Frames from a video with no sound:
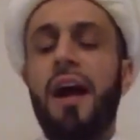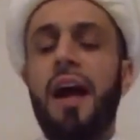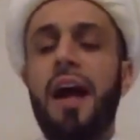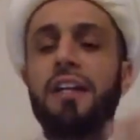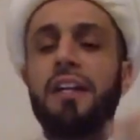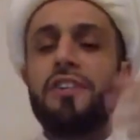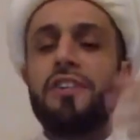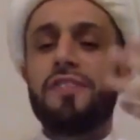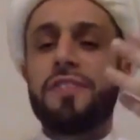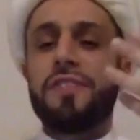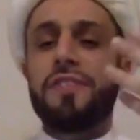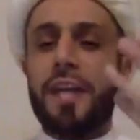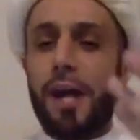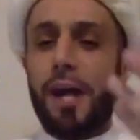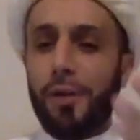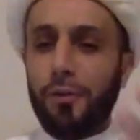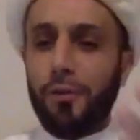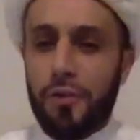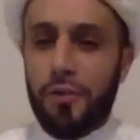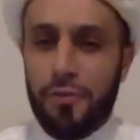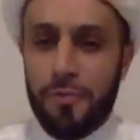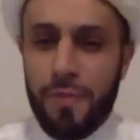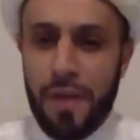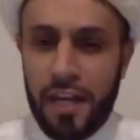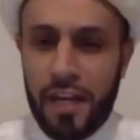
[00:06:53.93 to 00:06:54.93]
and he's
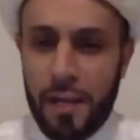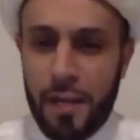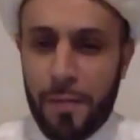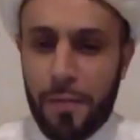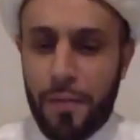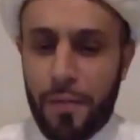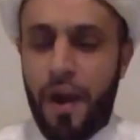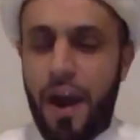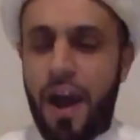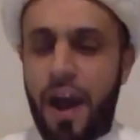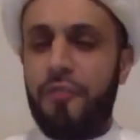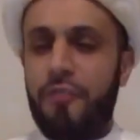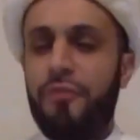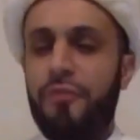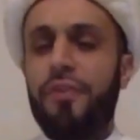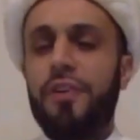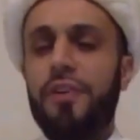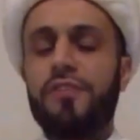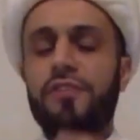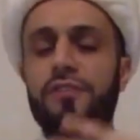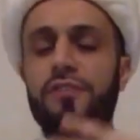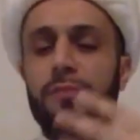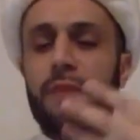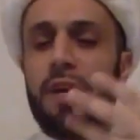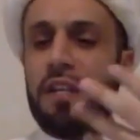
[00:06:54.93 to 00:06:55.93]
dealt with many
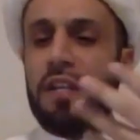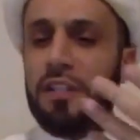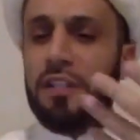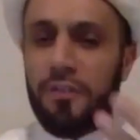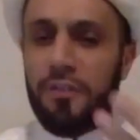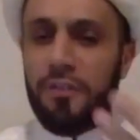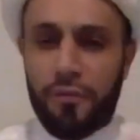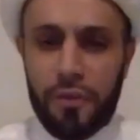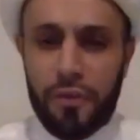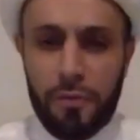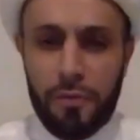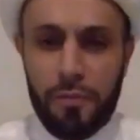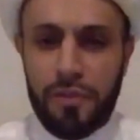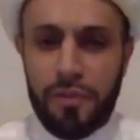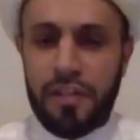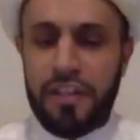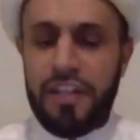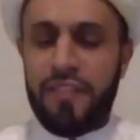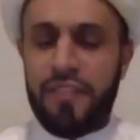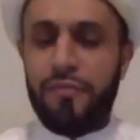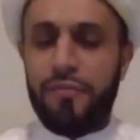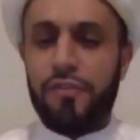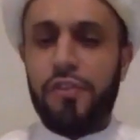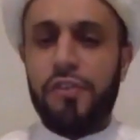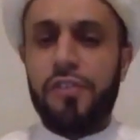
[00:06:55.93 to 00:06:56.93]
prophets, many different
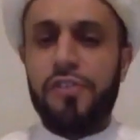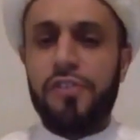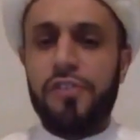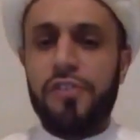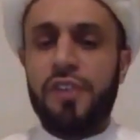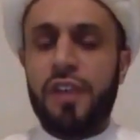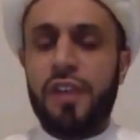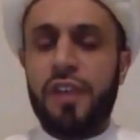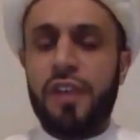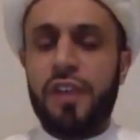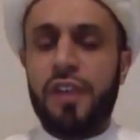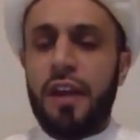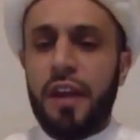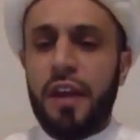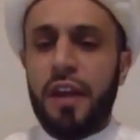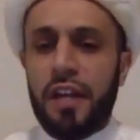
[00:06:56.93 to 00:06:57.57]
believers.